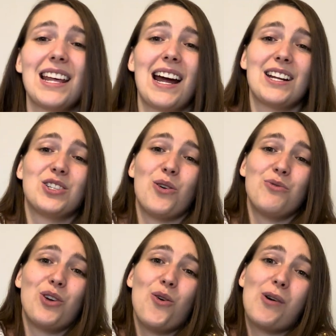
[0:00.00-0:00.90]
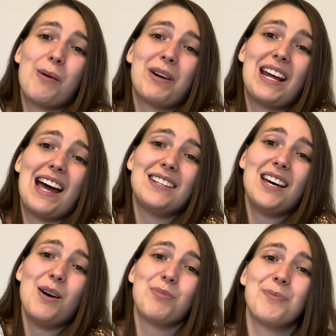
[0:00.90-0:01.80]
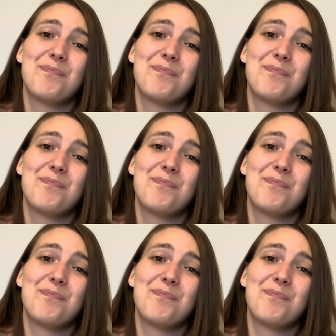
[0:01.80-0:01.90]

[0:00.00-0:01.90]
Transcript: and I don't know where I'm going to end up.